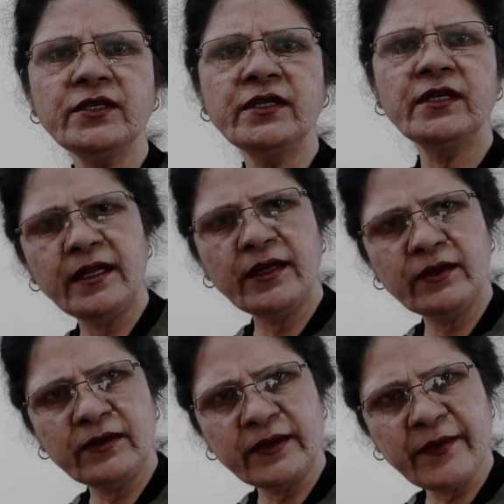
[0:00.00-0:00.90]
good
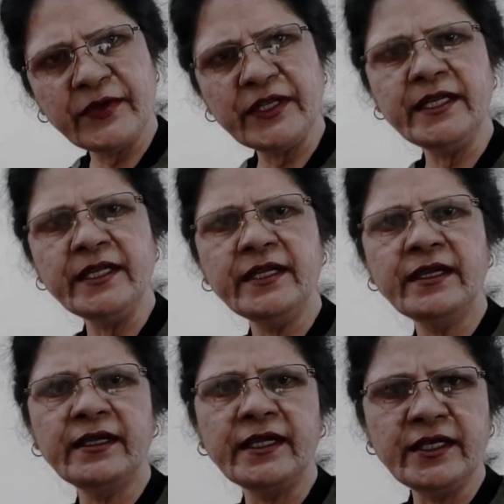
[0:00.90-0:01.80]
remedy
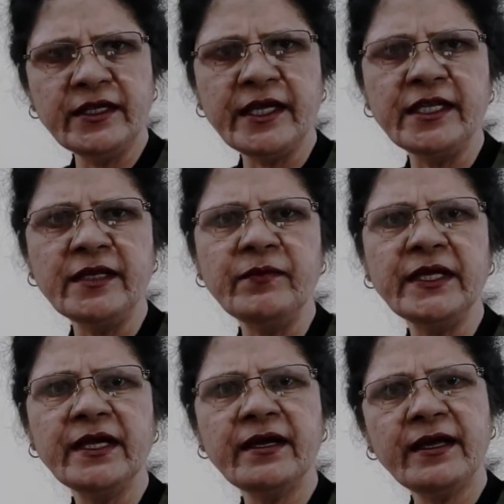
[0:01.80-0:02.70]
in
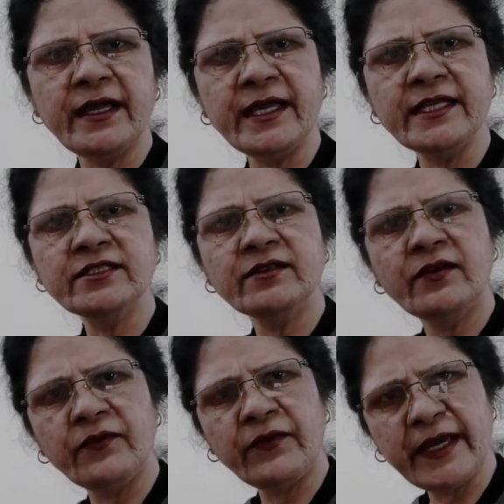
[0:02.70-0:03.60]
anemia as
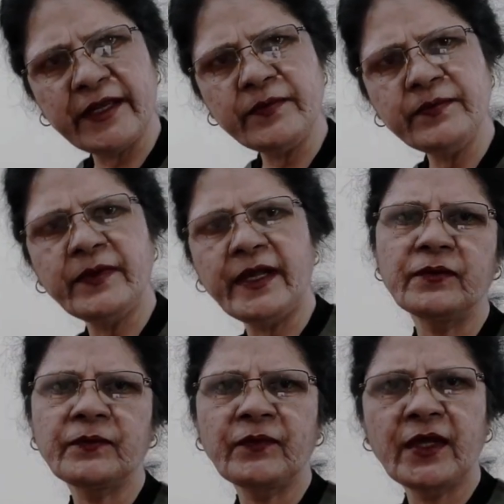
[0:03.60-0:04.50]
ferrum.
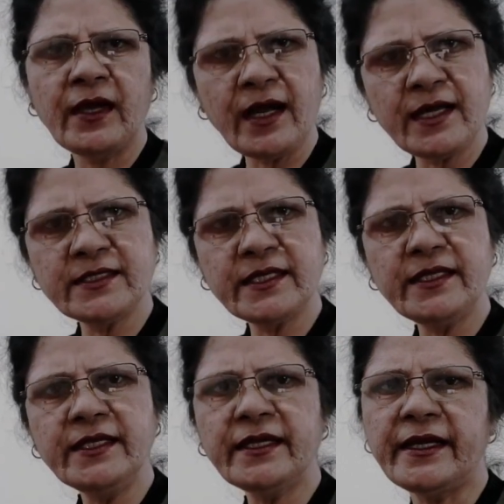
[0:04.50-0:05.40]

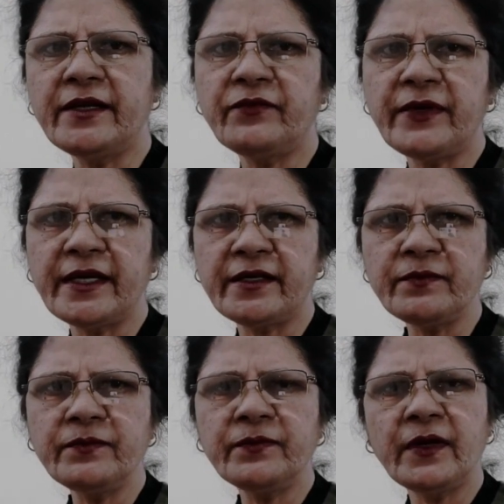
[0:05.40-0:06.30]
Arsenic and
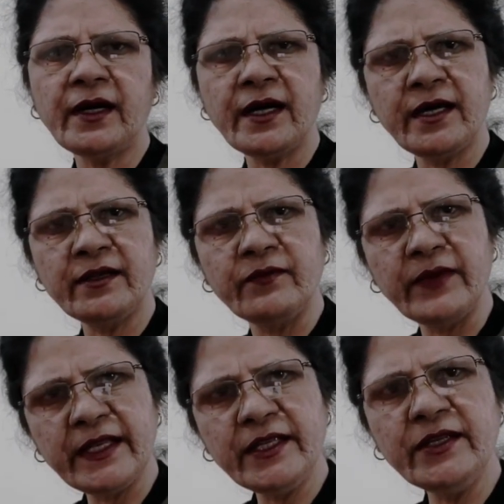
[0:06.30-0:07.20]
ferrum are
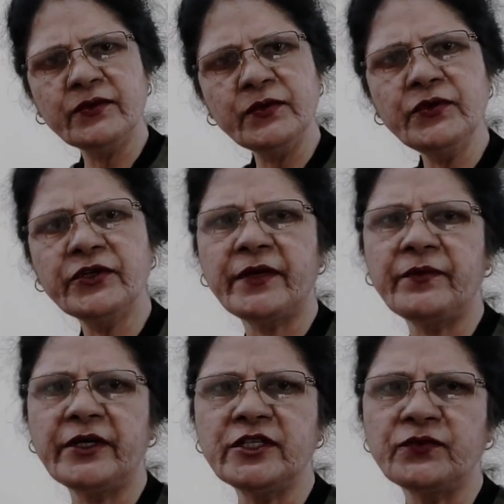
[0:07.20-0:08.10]
very good
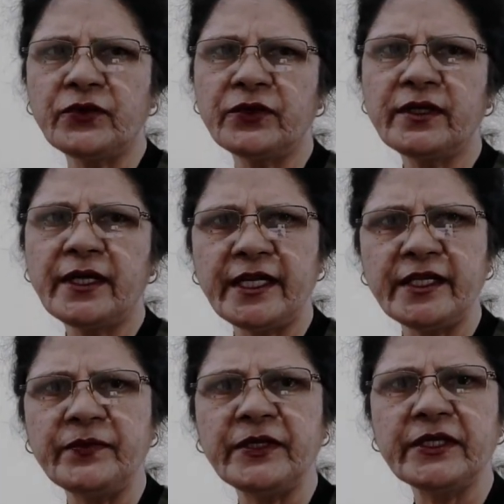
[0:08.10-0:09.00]
remedies for
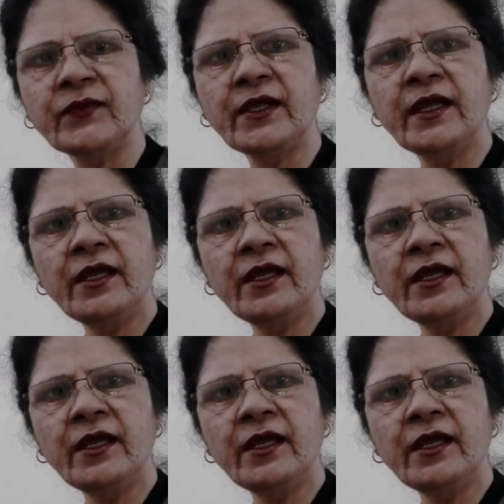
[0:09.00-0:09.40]
anemia.